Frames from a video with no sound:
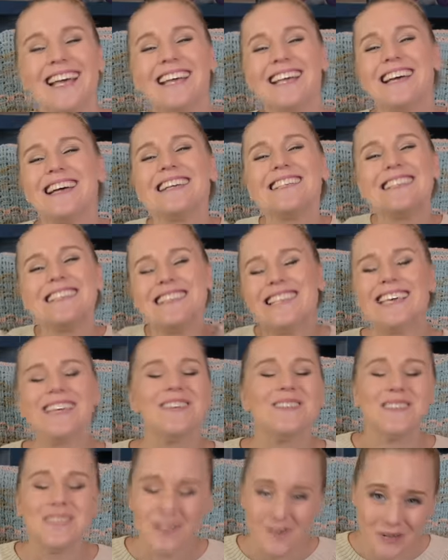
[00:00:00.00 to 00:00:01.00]
Guys, thank
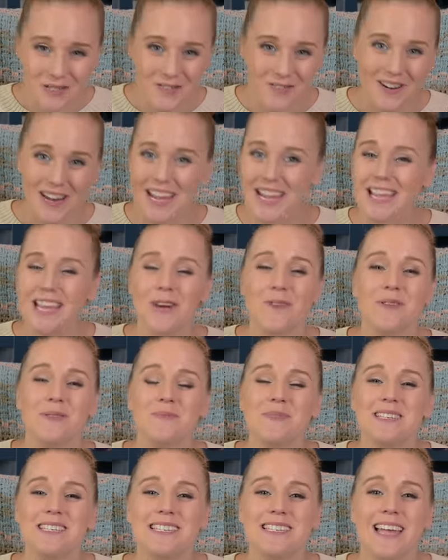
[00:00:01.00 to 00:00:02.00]
you so much for hanging out with
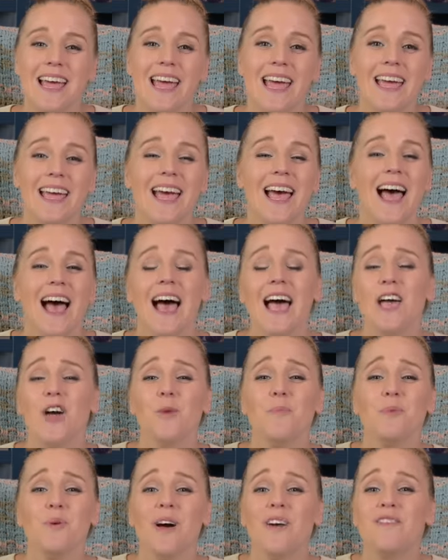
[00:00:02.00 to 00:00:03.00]
me today. I
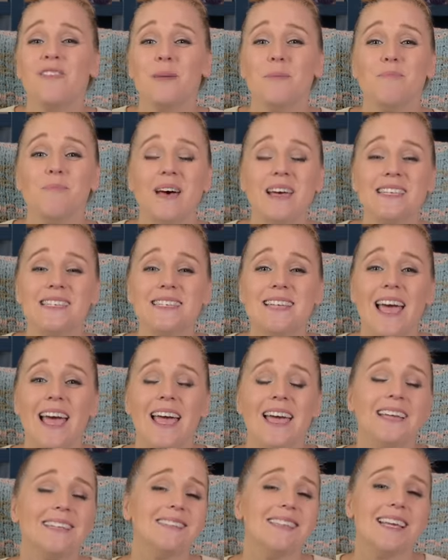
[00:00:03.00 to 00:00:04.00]
hope you have the best
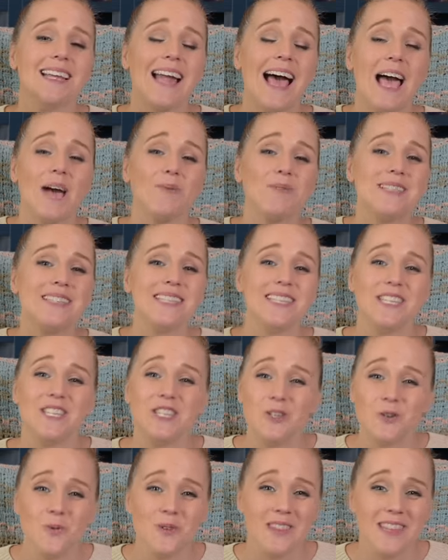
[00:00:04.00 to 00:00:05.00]
day and I will see
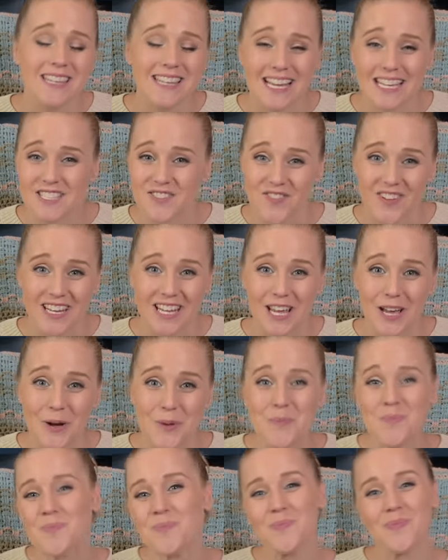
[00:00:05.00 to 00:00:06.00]
you with the next
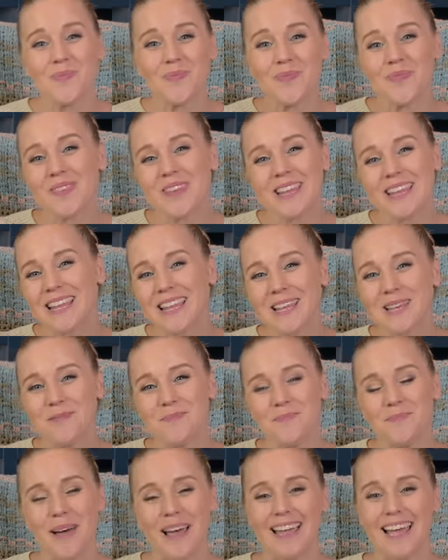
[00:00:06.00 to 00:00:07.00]
video.
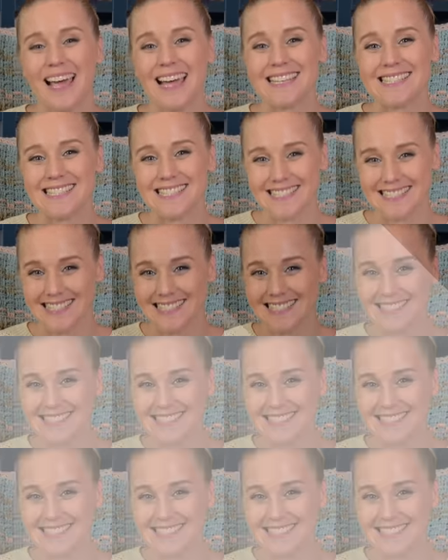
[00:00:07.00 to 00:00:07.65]
Bye guys.